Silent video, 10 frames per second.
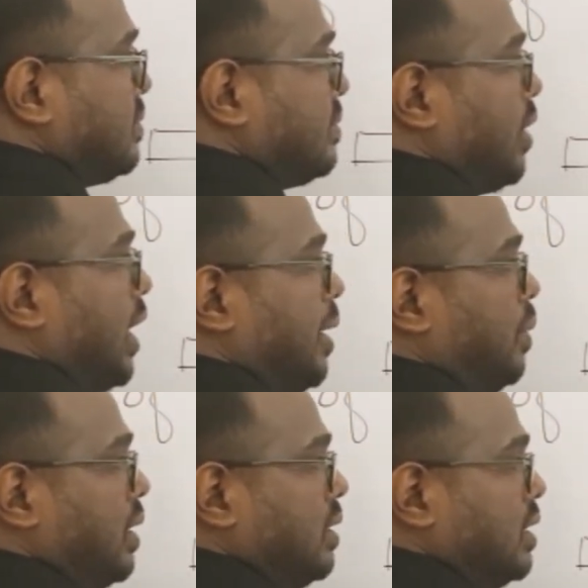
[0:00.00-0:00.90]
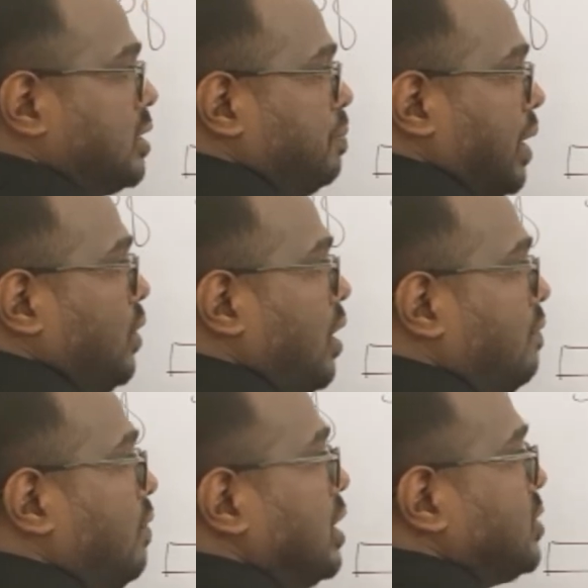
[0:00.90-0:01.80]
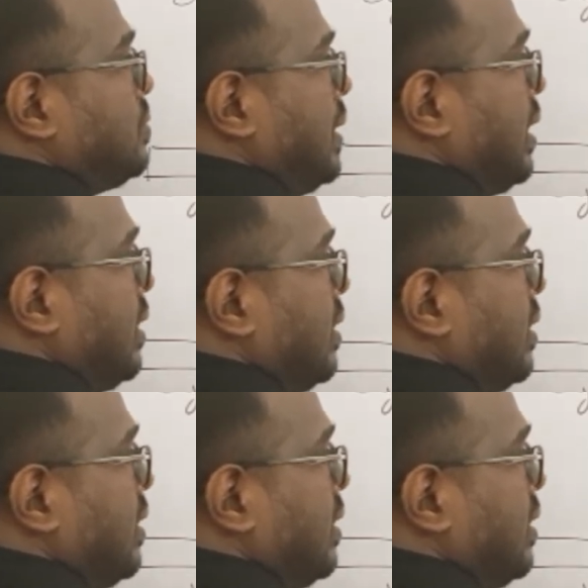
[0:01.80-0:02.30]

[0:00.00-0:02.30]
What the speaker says: What happens? This pendulum will swing.